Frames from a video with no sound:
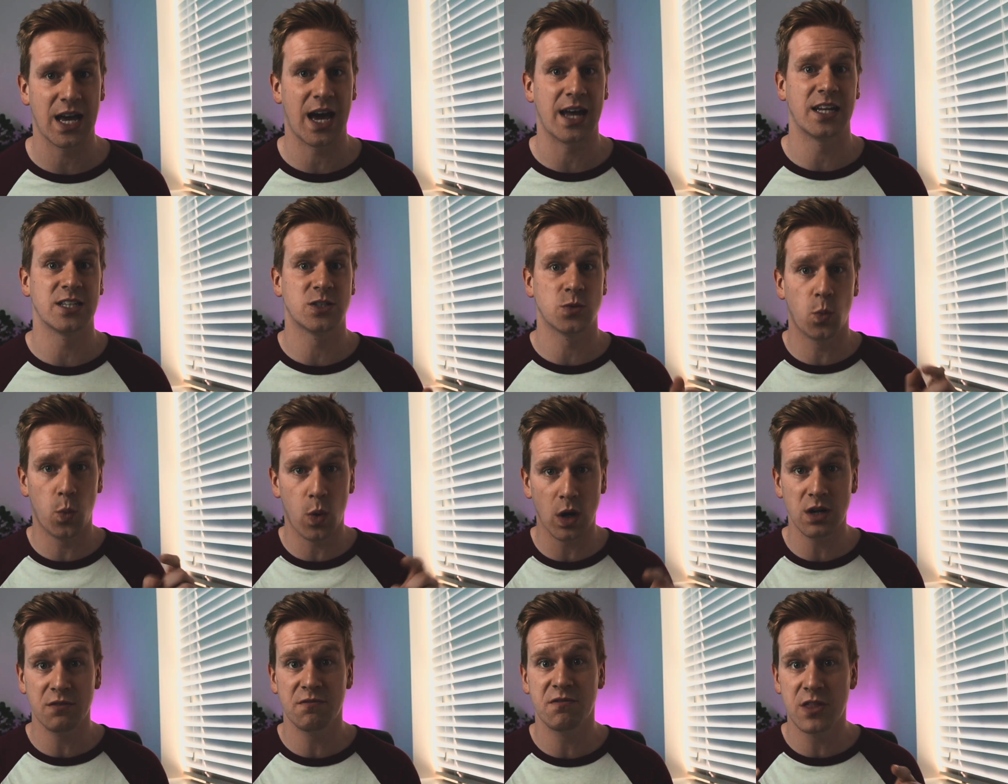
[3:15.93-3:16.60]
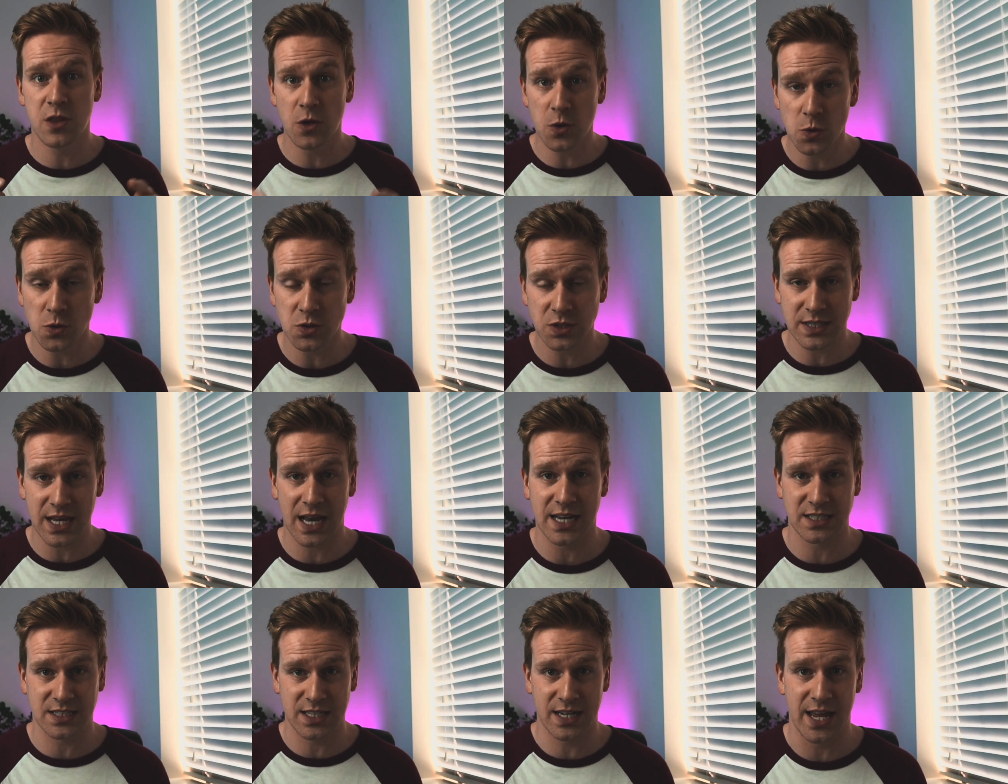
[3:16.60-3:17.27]
and it's one of those
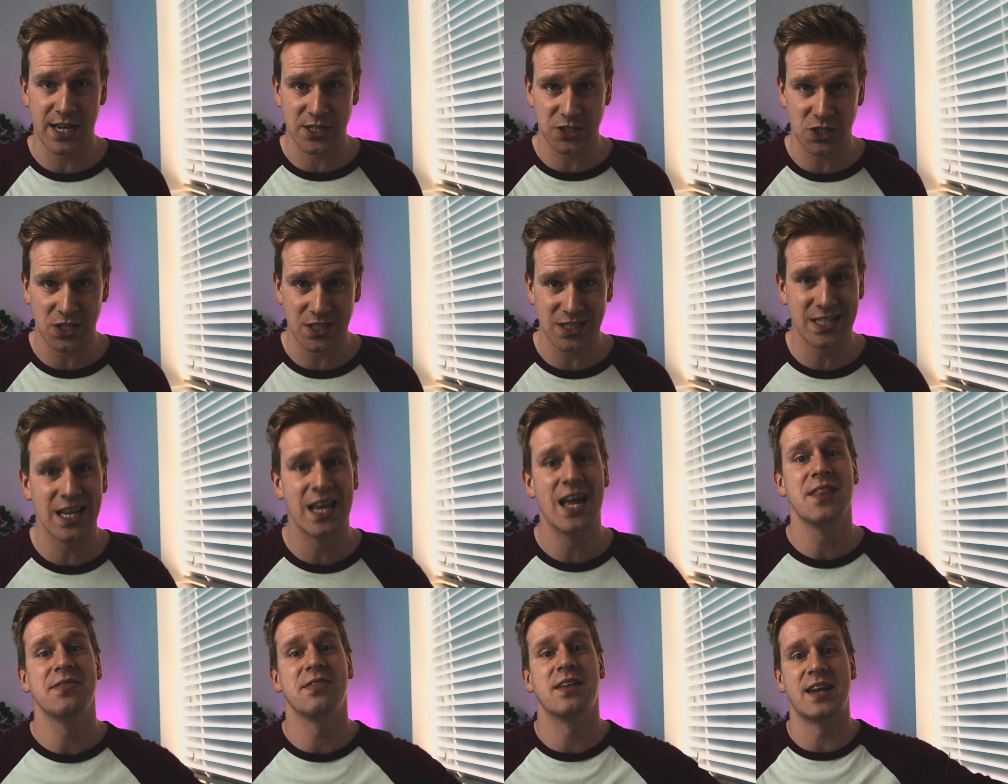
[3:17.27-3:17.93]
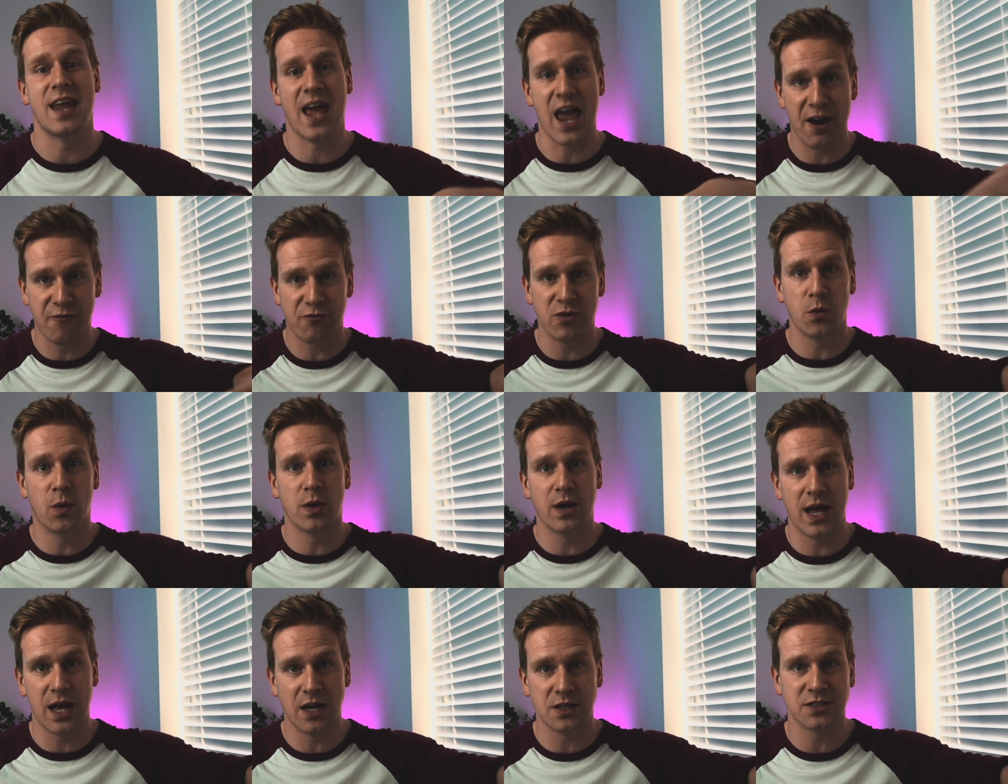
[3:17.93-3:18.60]
destinations that
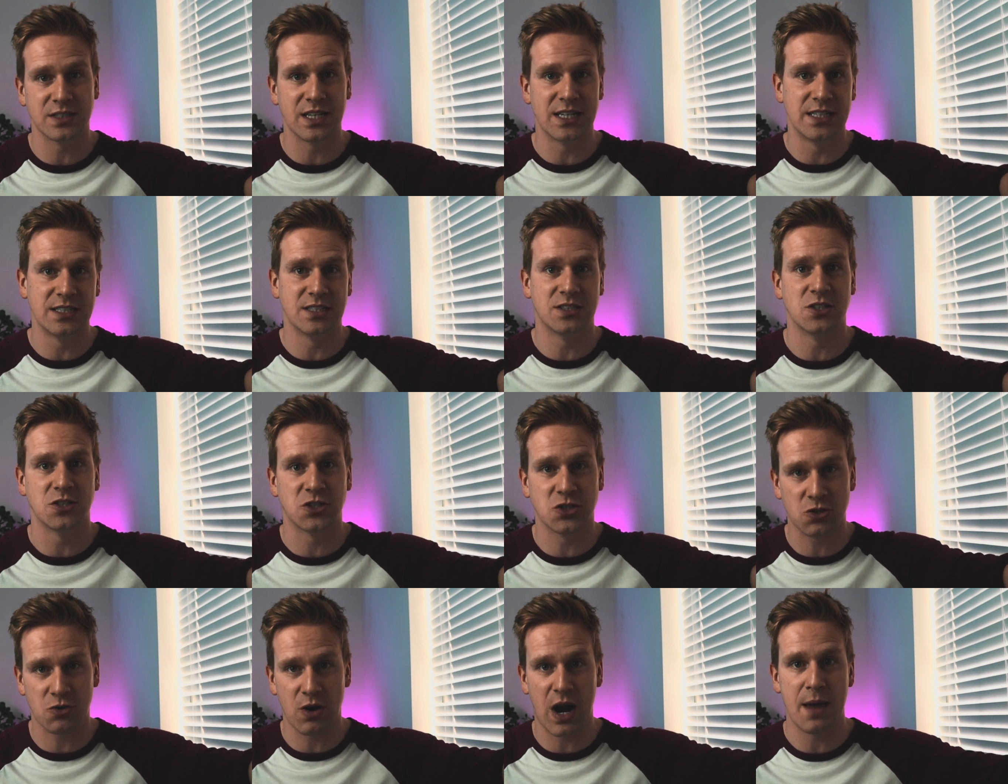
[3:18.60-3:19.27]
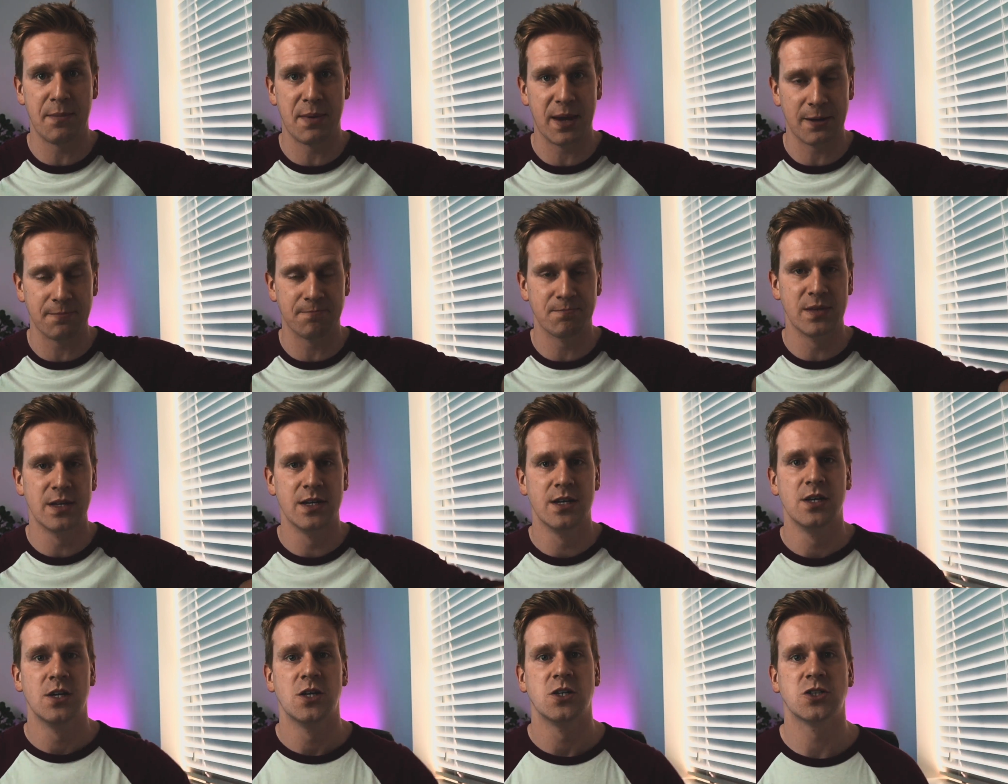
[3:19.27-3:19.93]
everyone else is describing.
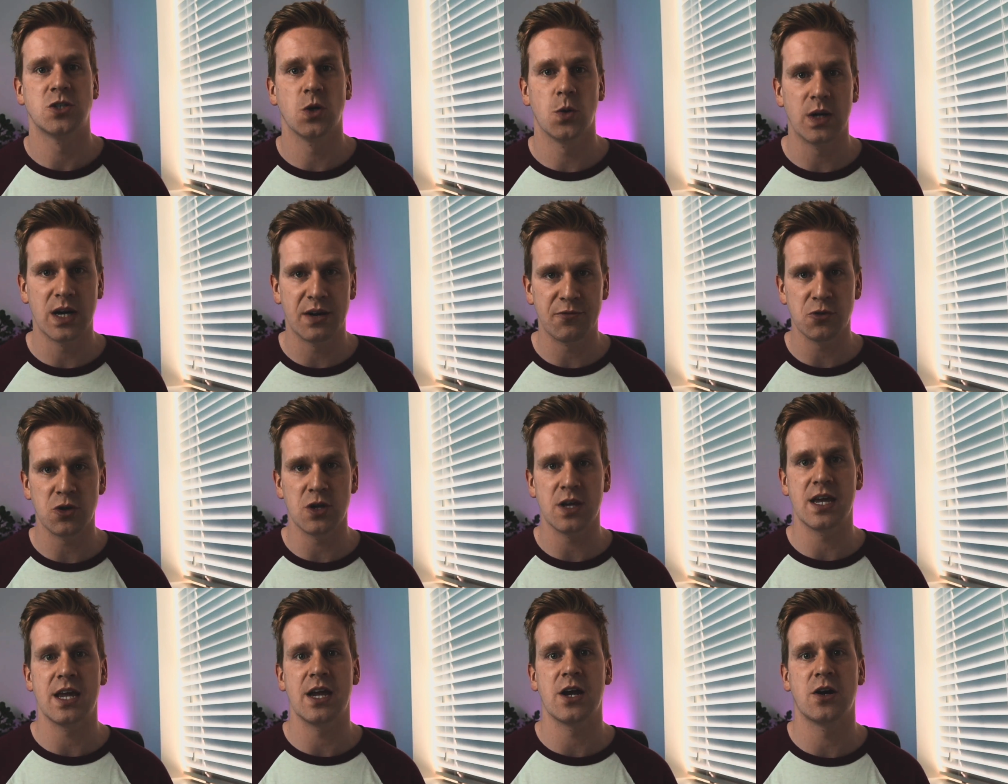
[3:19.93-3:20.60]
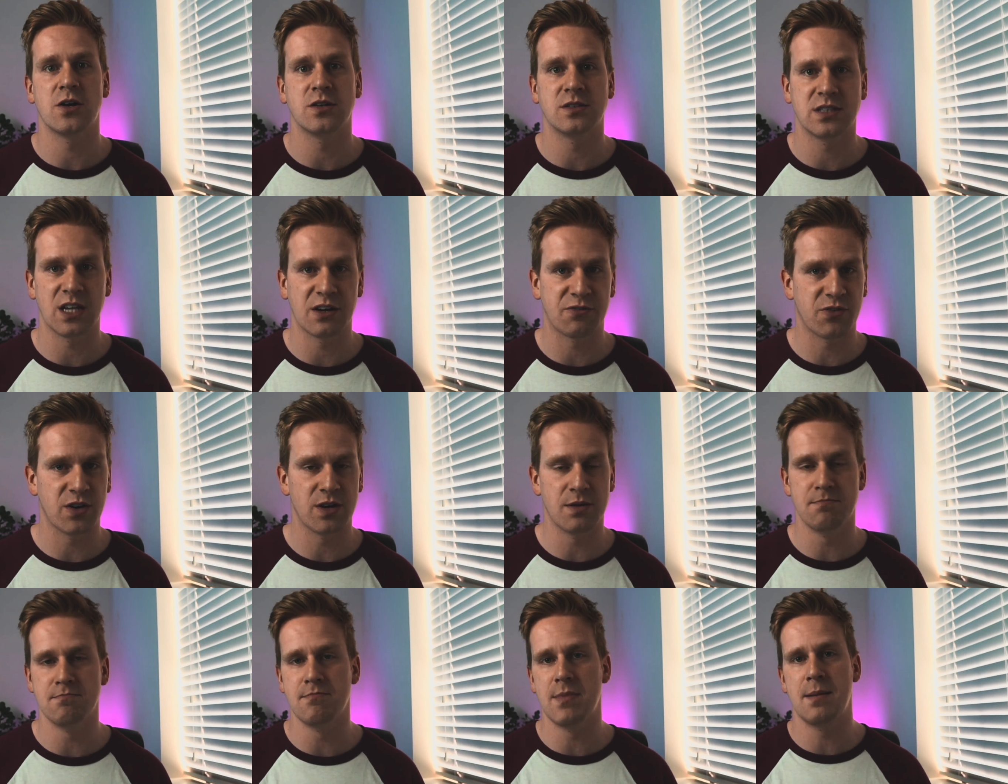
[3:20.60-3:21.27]
So whenever you hear
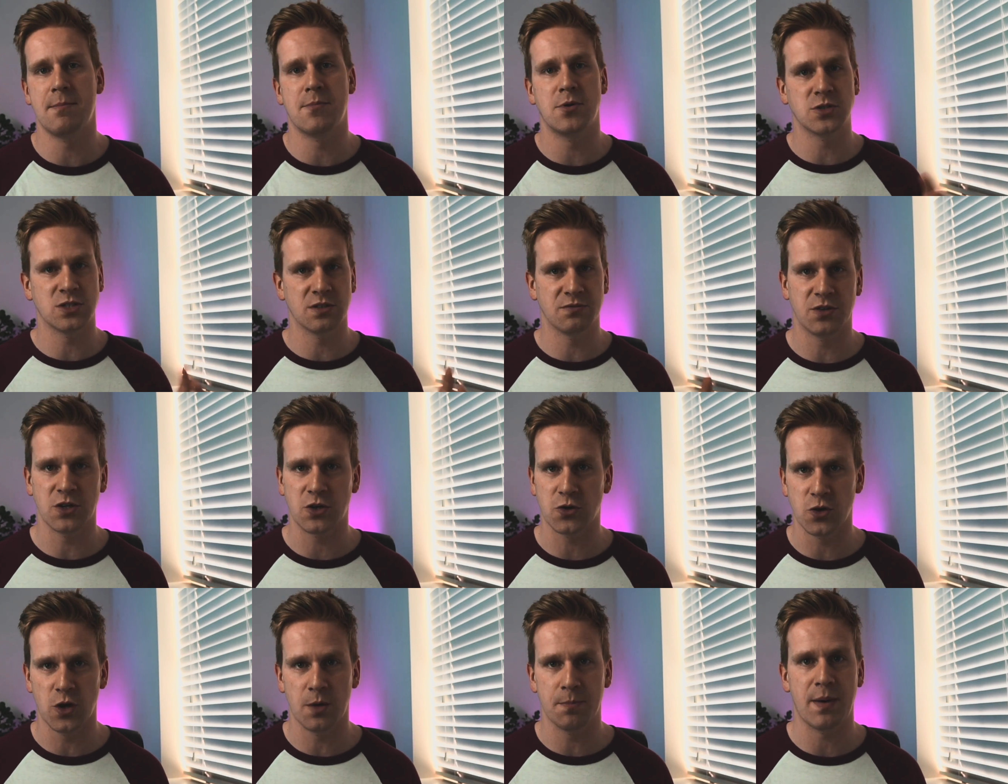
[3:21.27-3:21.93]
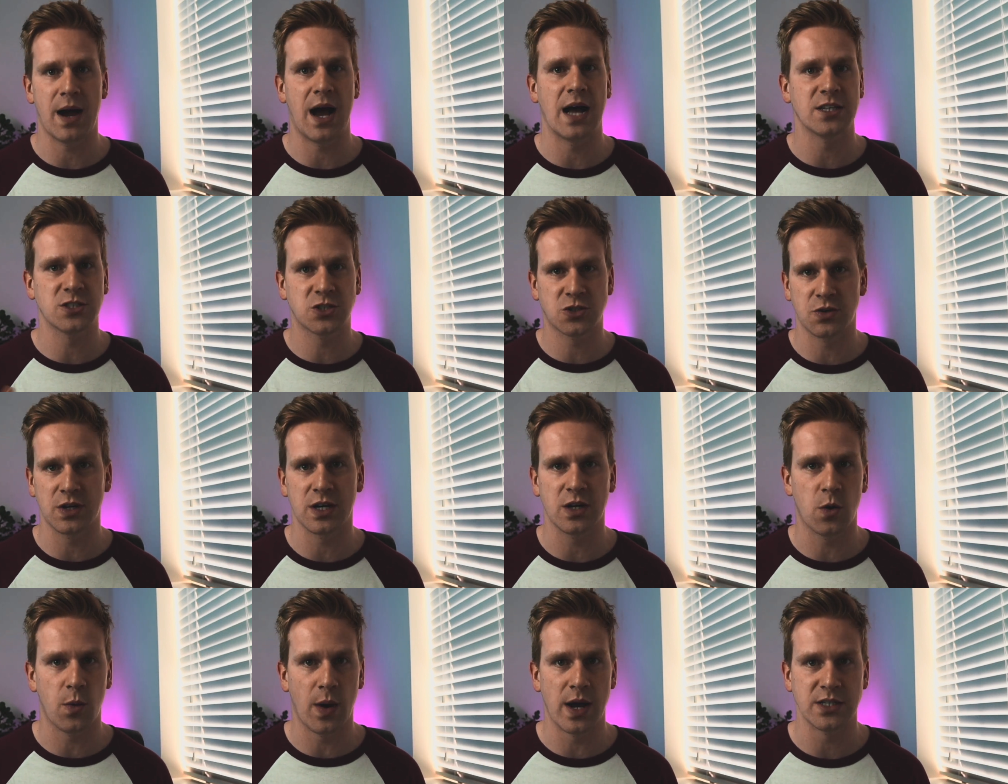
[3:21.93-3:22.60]
different members of the group answering
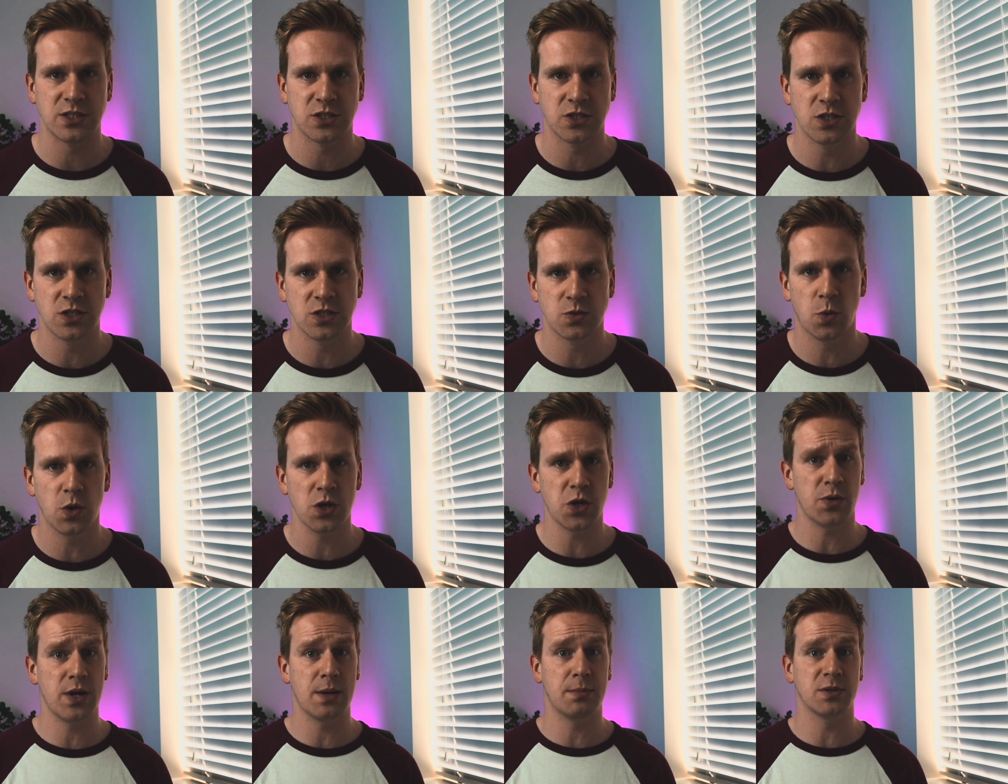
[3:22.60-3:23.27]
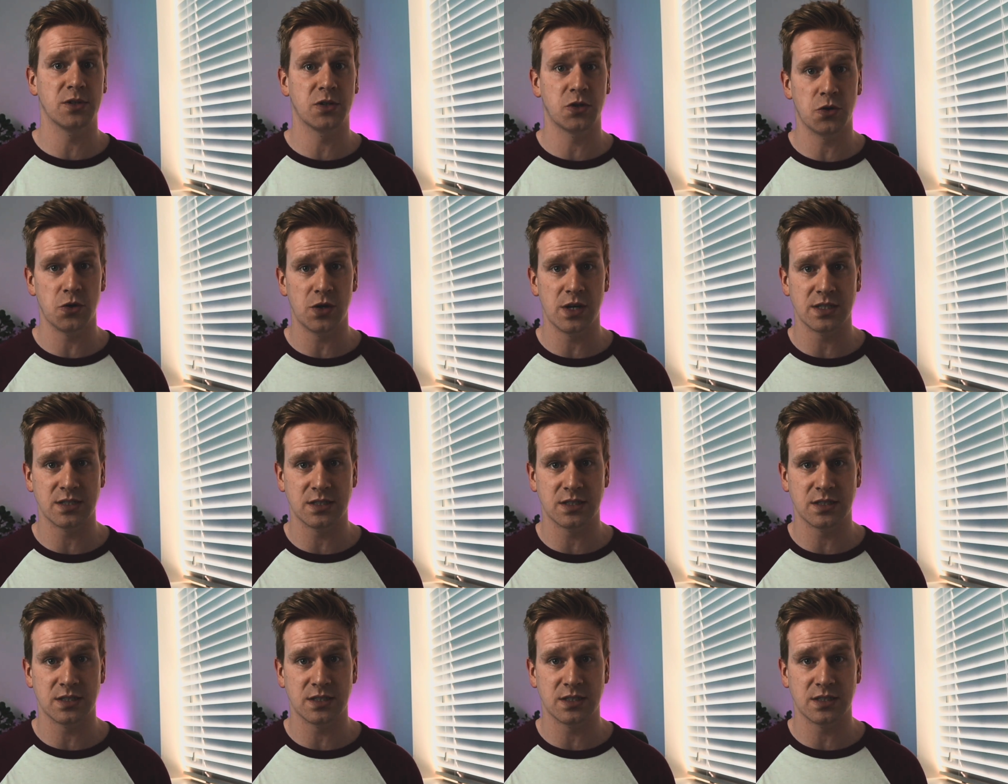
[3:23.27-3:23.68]
questions, what you're able to do is